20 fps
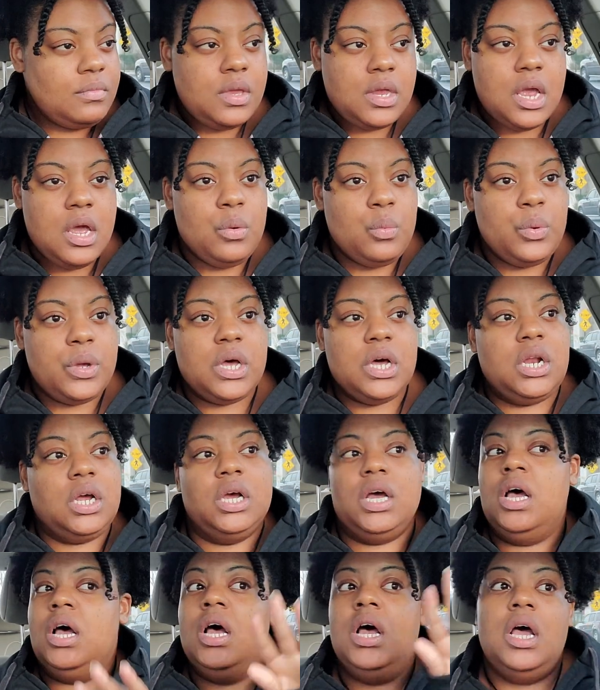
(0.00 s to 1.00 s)
And we could
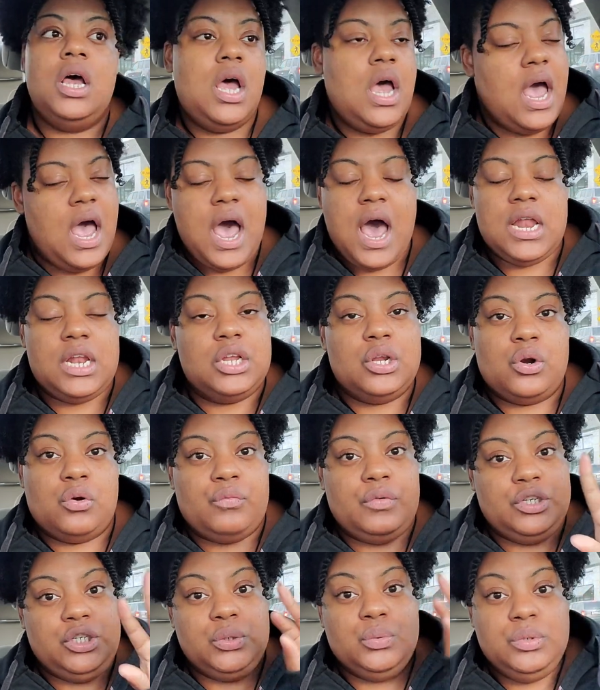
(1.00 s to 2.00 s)
have had a little
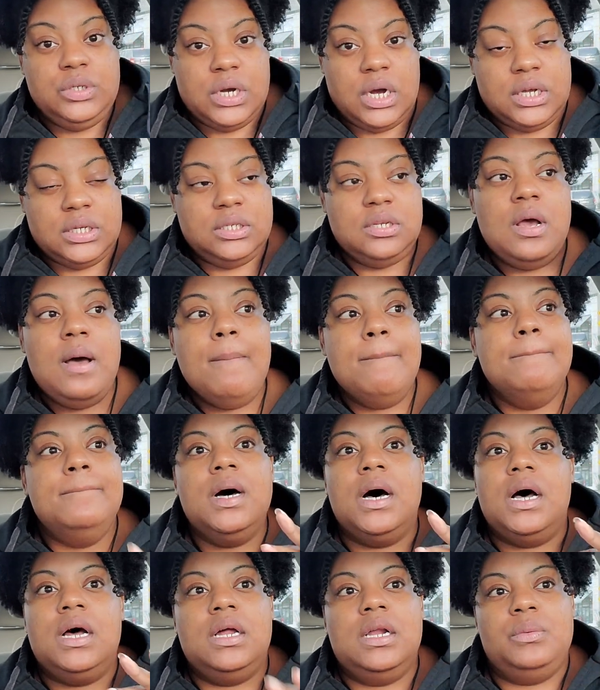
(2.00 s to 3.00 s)
reunion.
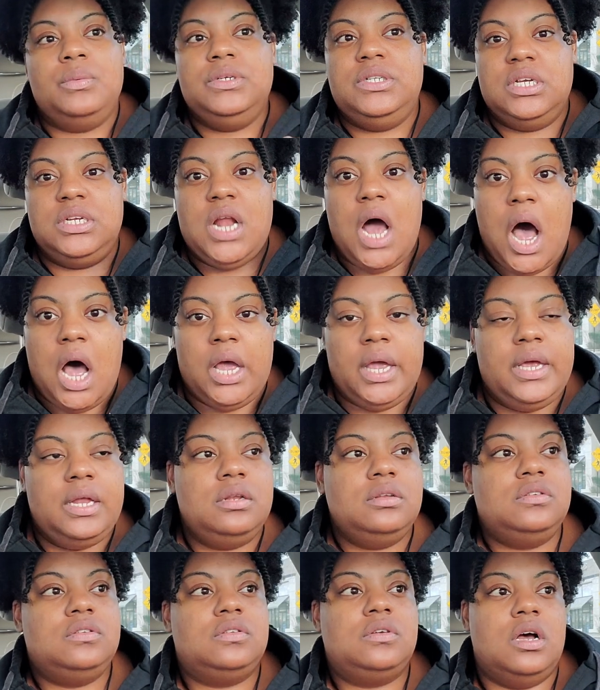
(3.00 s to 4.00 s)
But we did not.
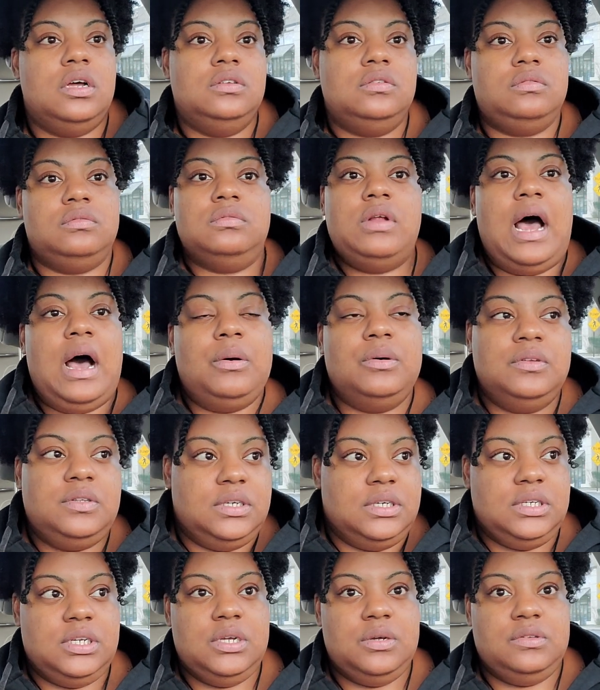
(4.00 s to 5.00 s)
Because I was
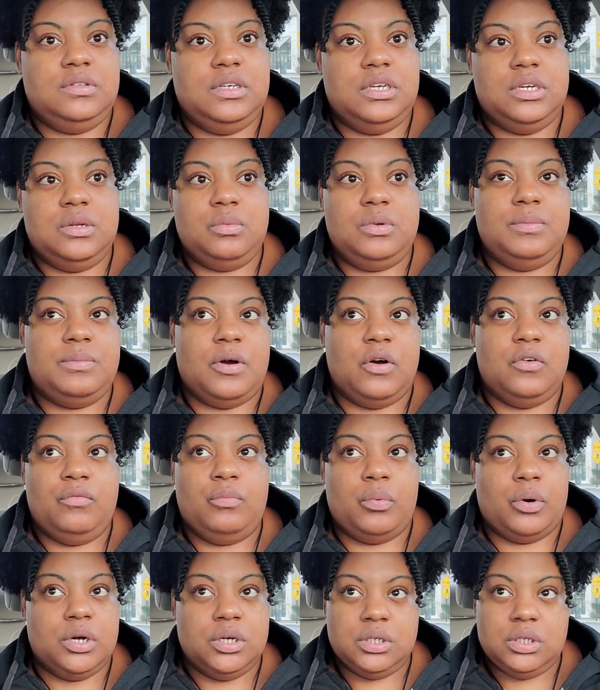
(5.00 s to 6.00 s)
eating, he was eating. We both
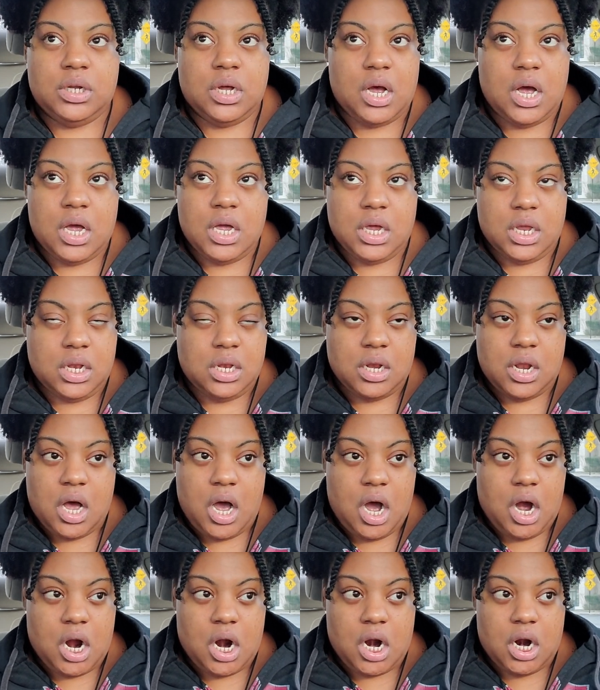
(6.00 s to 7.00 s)
weren't in
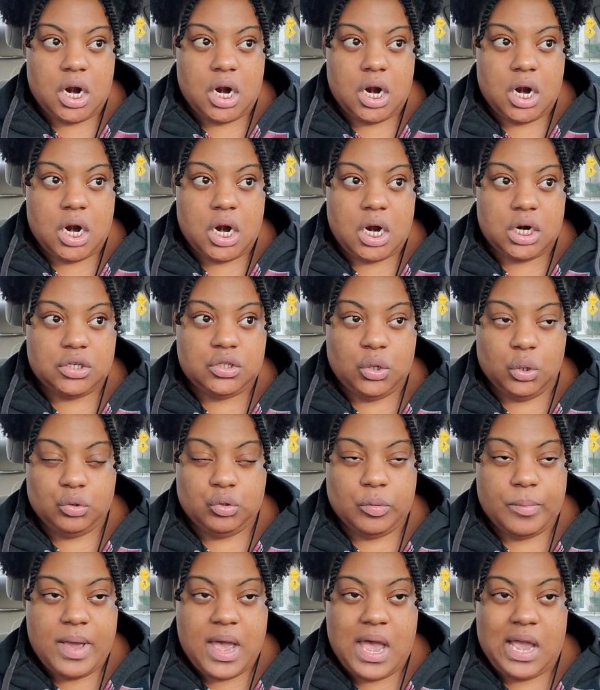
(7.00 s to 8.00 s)
our
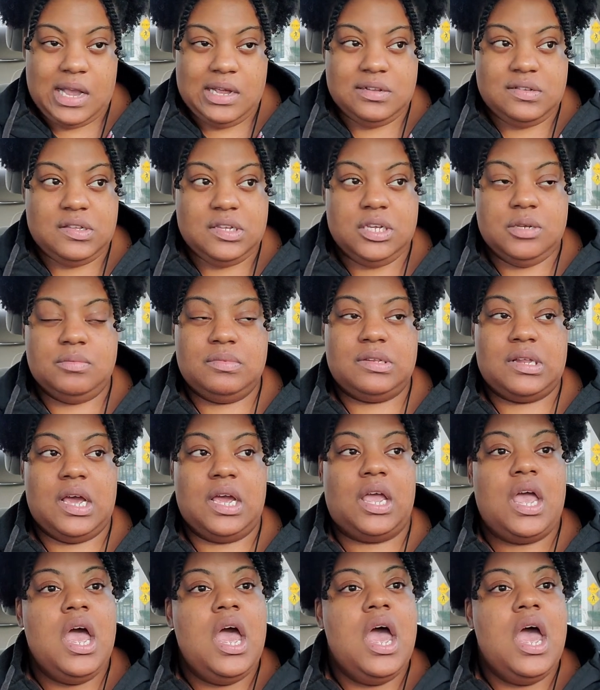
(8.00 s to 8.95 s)
social bag, it seems like.